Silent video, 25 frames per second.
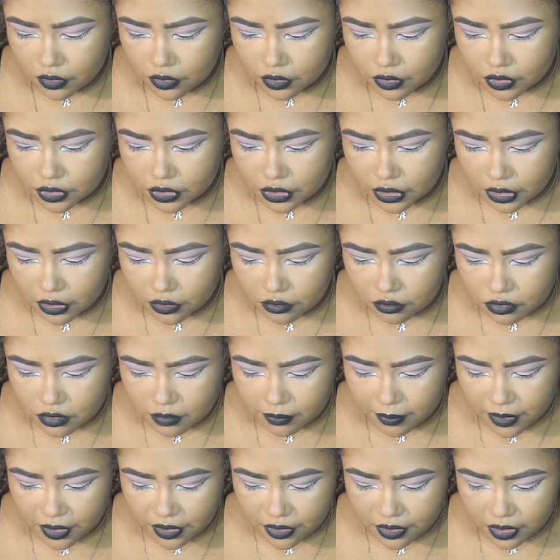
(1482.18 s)
Or should I use the
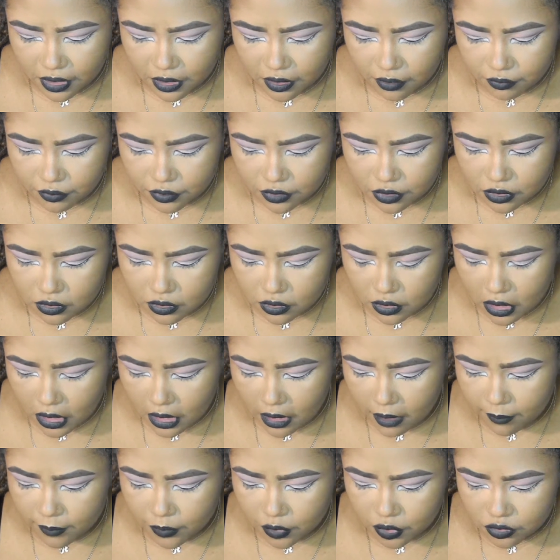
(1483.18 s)
pair that I'm
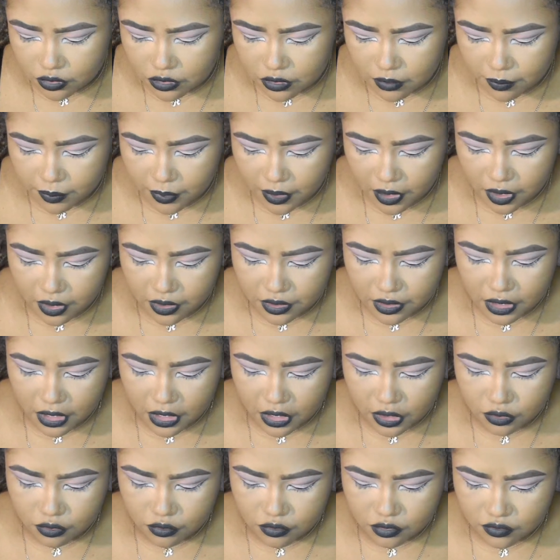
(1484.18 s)
gonna use the pair that I
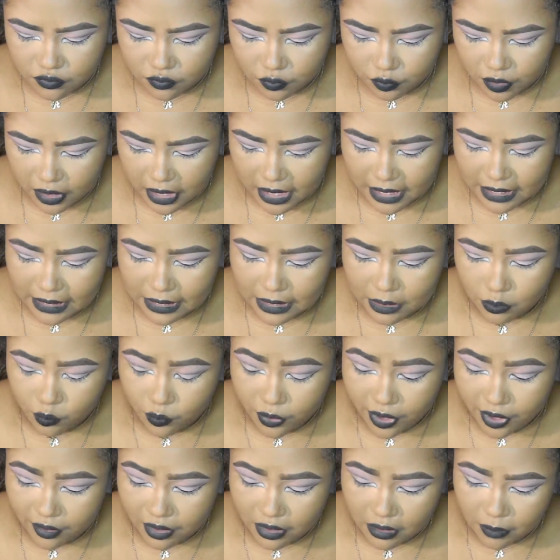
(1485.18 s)
used for when I didn't
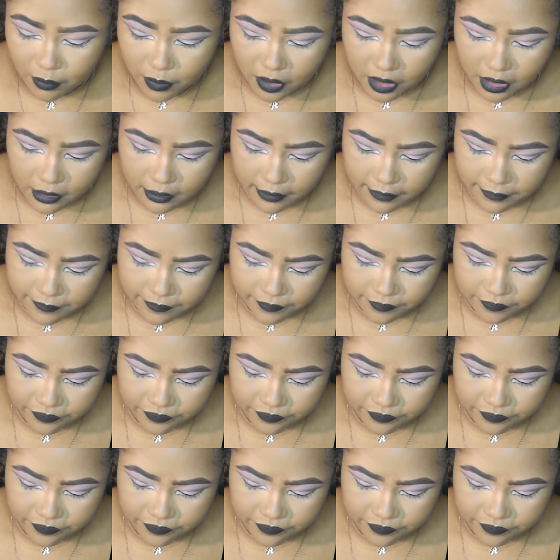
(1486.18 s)
wear any makeup.